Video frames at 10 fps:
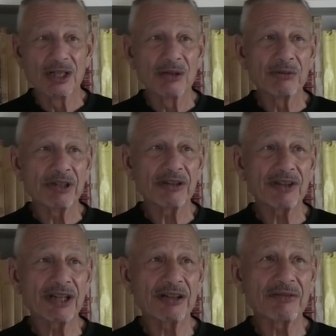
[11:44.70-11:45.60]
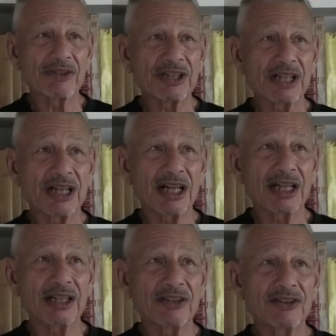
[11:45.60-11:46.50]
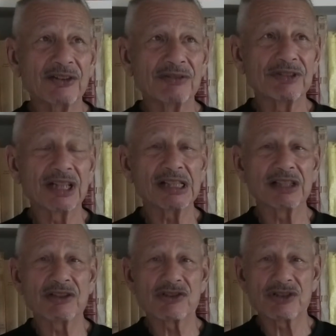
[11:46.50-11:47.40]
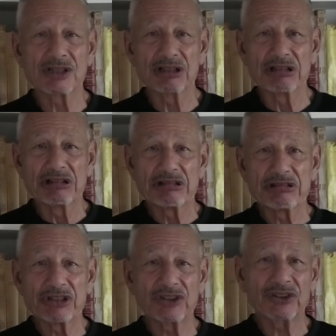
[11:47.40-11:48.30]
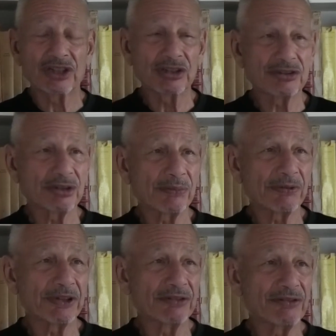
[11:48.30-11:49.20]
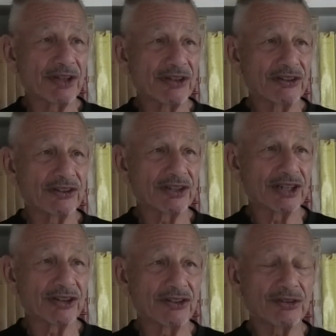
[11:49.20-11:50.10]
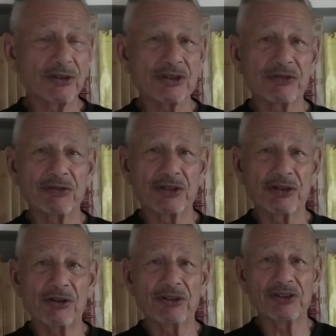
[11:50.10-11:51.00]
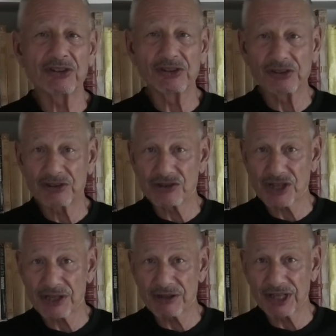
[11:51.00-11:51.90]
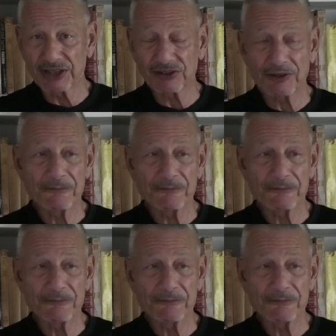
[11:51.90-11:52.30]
we think of the kinds of knowledge this interpretivist search for causes generates